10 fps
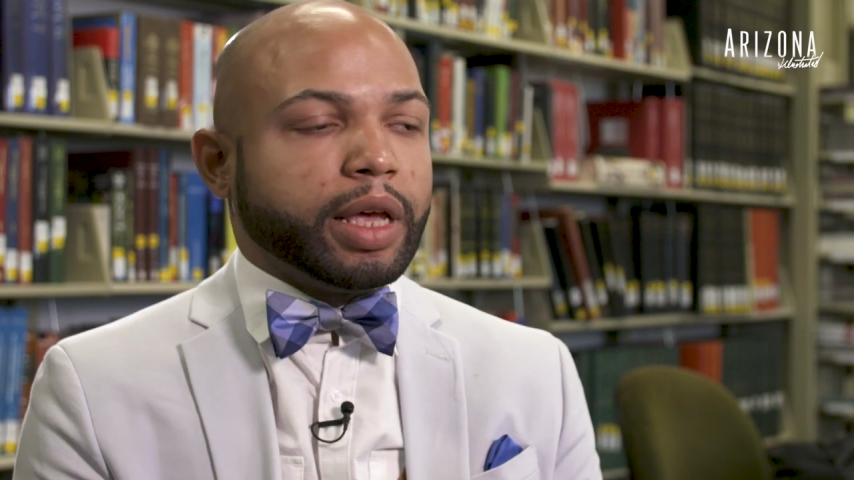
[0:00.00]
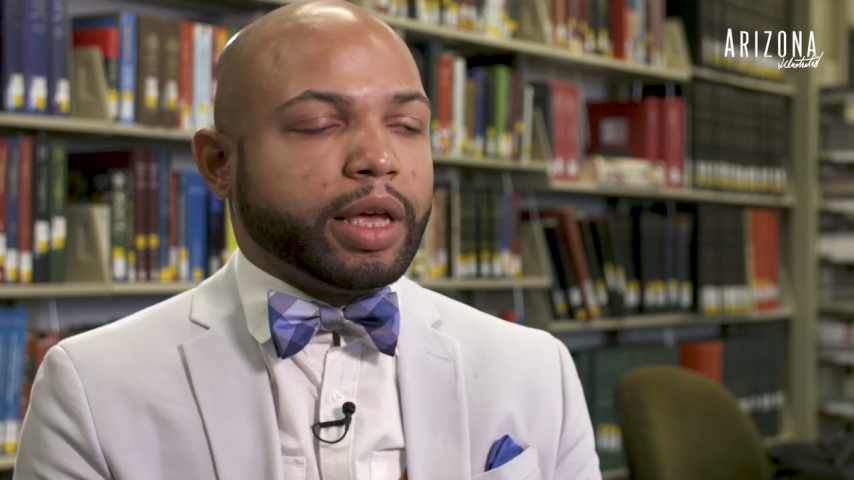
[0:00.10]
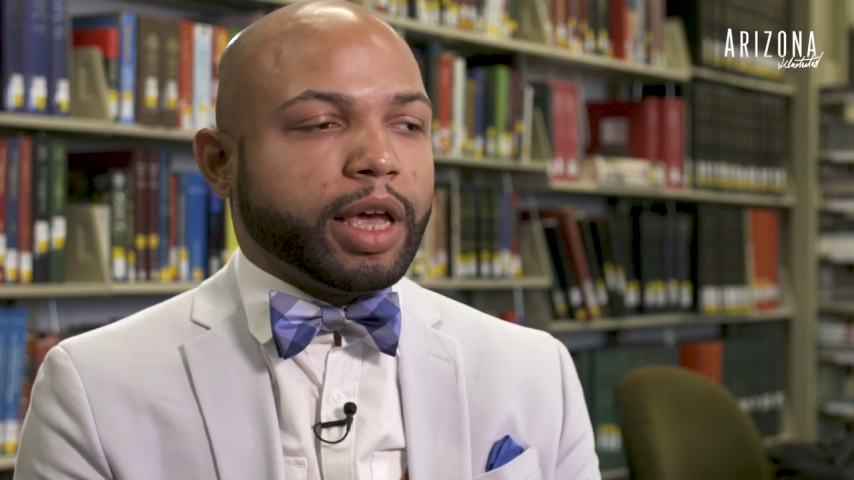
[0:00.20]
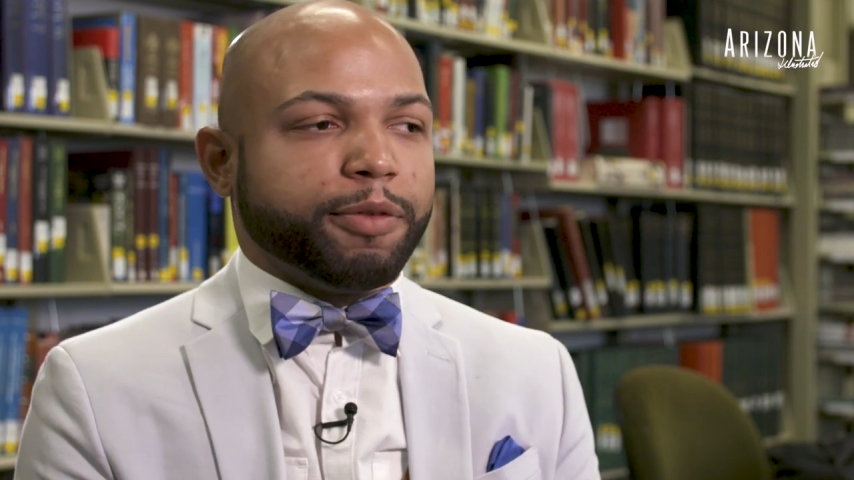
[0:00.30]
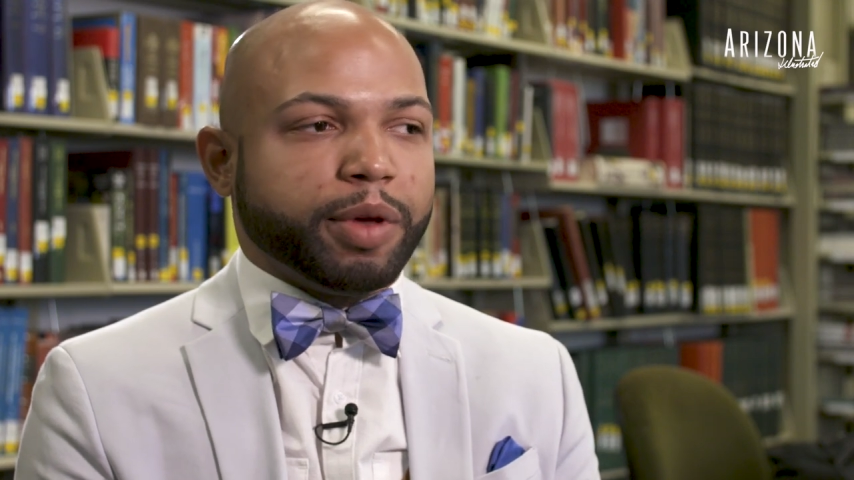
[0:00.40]

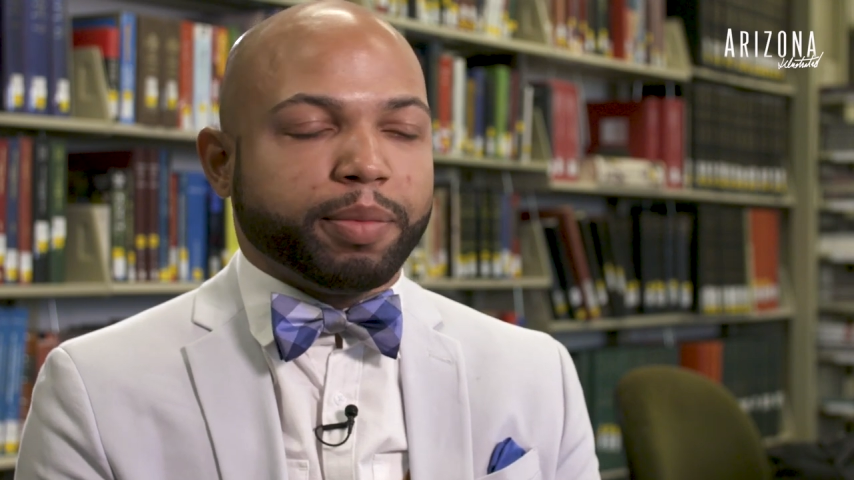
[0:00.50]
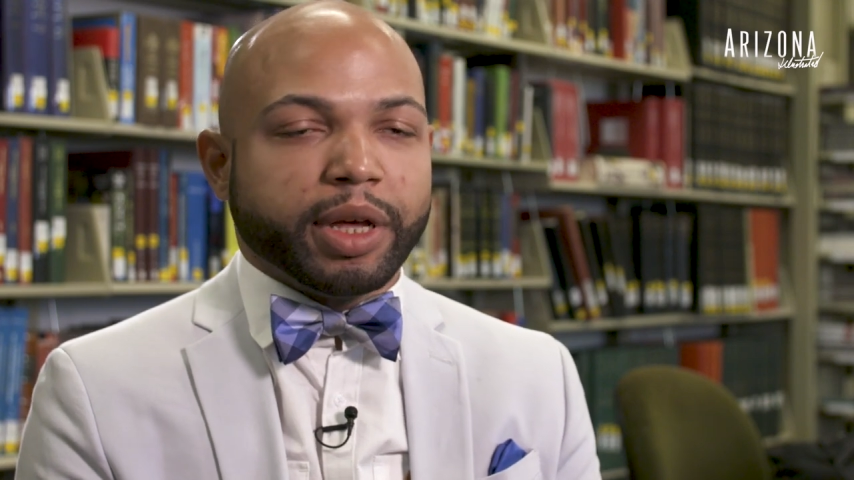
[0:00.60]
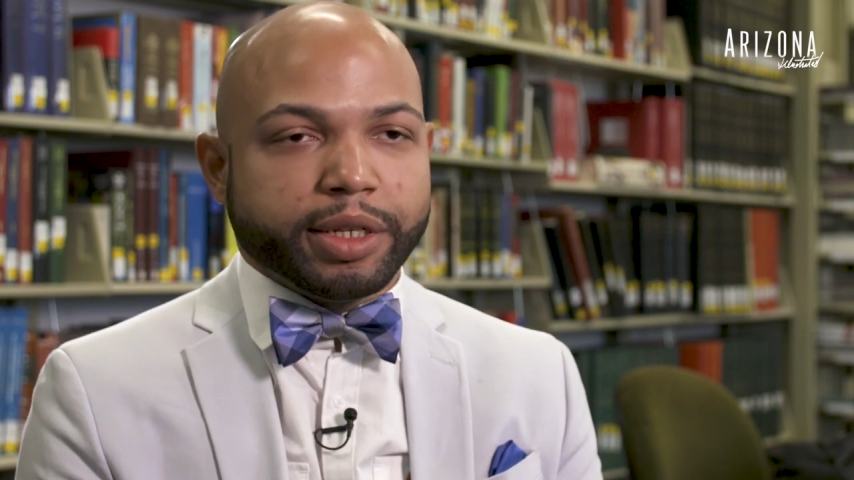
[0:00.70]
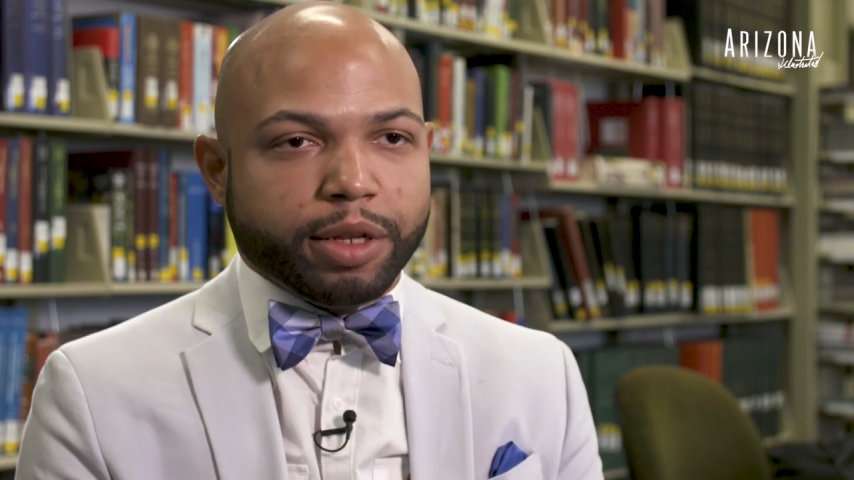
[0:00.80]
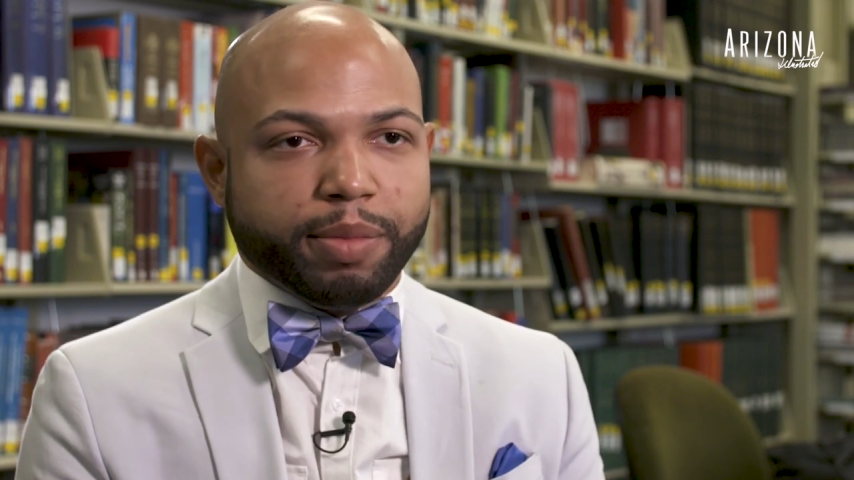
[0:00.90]
It gave me a
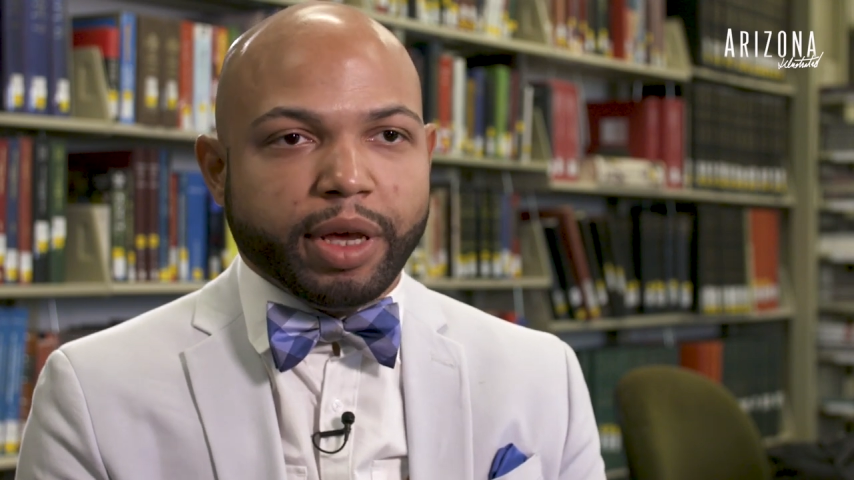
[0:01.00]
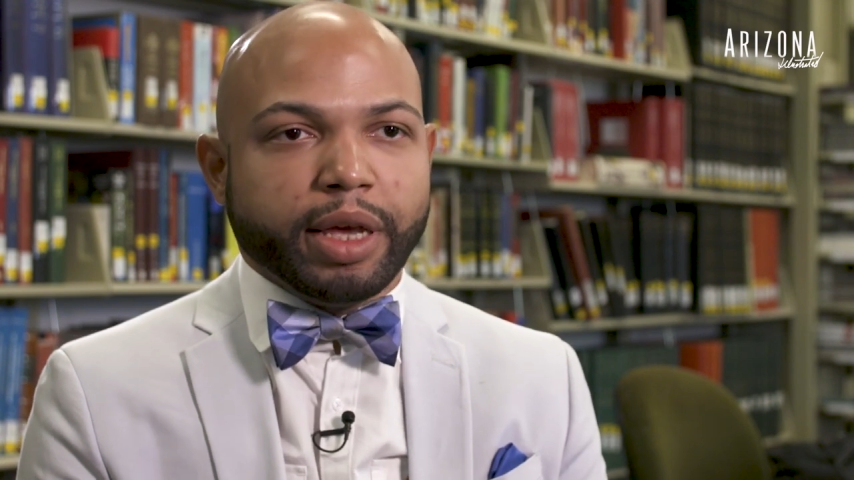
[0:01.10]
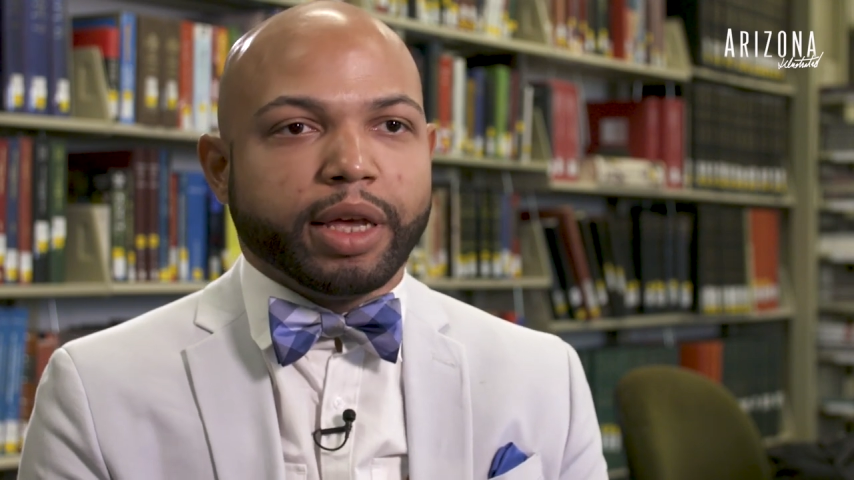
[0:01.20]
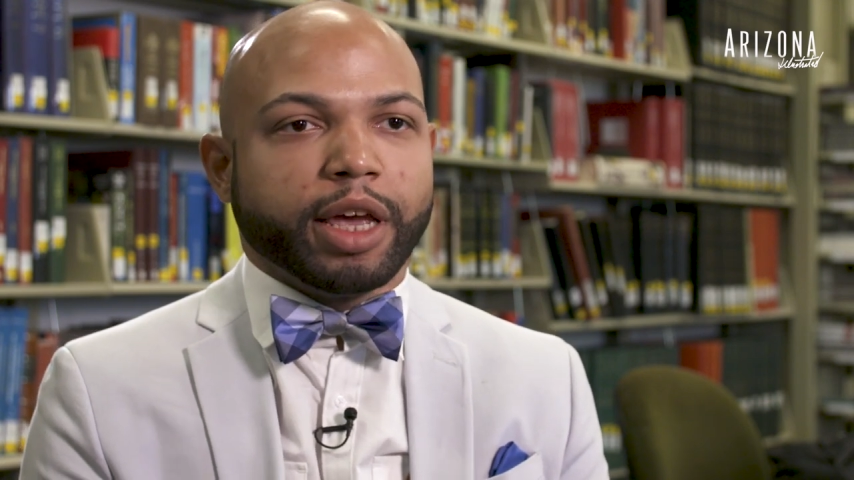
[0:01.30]
place to be.